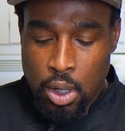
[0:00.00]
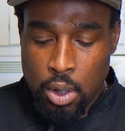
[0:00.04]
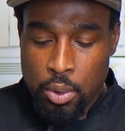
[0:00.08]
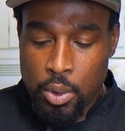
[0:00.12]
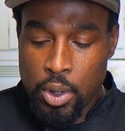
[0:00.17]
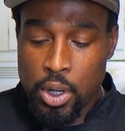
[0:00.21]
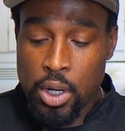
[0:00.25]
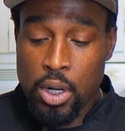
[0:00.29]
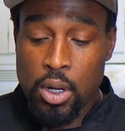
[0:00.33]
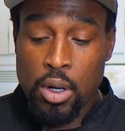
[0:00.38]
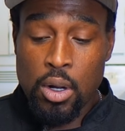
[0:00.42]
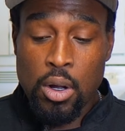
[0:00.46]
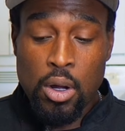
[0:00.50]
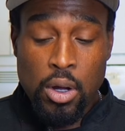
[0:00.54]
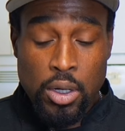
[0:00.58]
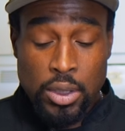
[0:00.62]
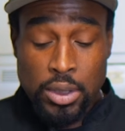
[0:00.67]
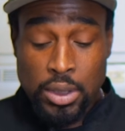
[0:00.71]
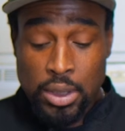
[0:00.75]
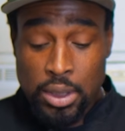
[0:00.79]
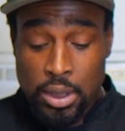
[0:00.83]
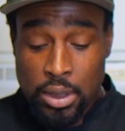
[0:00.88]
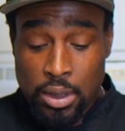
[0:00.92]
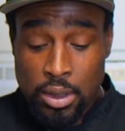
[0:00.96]
I'm gonna
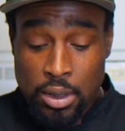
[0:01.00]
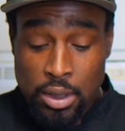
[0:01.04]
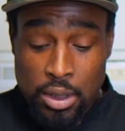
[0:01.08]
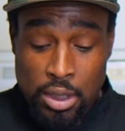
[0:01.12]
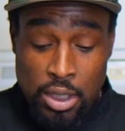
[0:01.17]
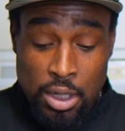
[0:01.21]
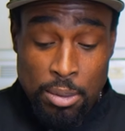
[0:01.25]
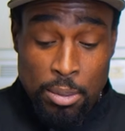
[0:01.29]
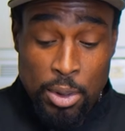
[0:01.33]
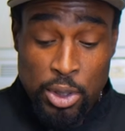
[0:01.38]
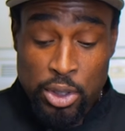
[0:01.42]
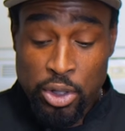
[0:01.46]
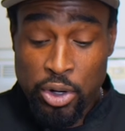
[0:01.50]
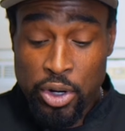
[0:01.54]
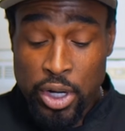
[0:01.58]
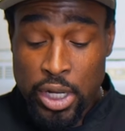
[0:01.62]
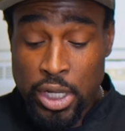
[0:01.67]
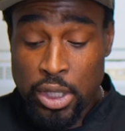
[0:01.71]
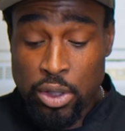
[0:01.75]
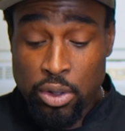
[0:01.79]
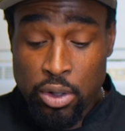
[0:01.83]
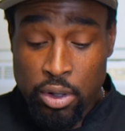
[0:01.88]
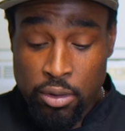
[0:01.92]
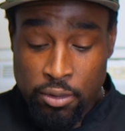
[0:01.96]
cut the butter
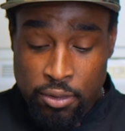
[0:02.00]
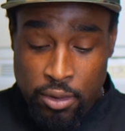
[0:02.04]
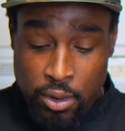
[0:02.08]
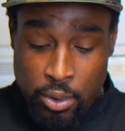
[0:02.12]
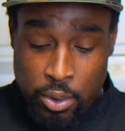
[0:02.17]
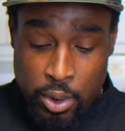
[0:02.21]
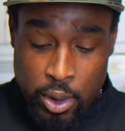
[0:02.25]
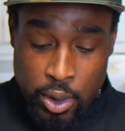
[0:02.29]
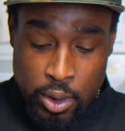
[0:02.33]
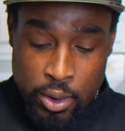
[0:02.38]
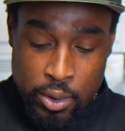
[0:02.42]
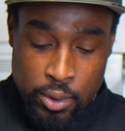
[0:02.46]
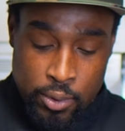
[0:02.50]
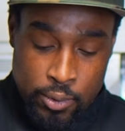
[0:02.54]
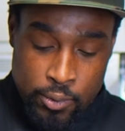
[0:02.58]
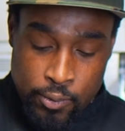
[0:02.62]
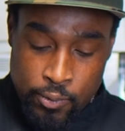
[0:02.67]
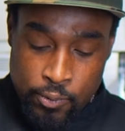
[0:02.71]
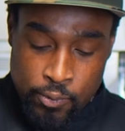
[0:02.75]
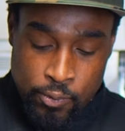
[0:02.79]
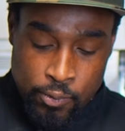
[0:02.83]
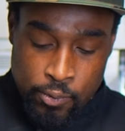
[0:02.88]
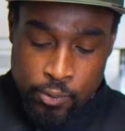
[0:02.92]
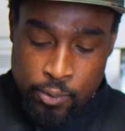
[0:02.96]
into the flour.
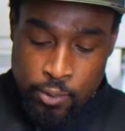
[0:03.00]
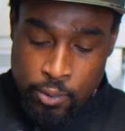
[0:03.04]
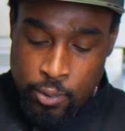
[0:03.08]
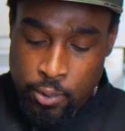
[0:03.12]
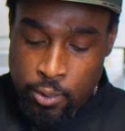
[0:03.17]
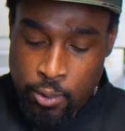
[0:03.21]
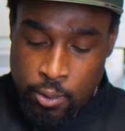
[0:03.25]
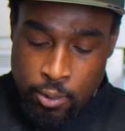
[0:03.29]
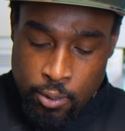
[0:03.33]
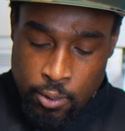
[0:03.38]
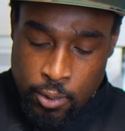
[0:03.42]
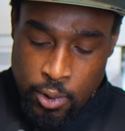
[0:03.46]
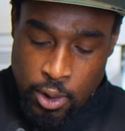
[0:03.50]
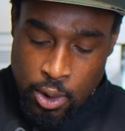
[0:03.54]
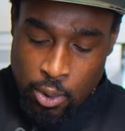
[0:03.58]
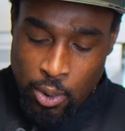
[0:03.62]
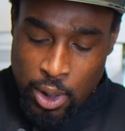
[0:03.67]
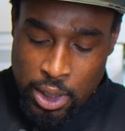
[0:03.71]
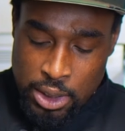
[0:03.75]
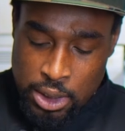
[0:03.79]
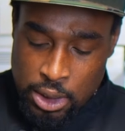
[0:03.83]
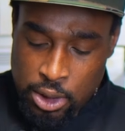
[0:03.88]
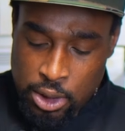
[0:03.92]
You want it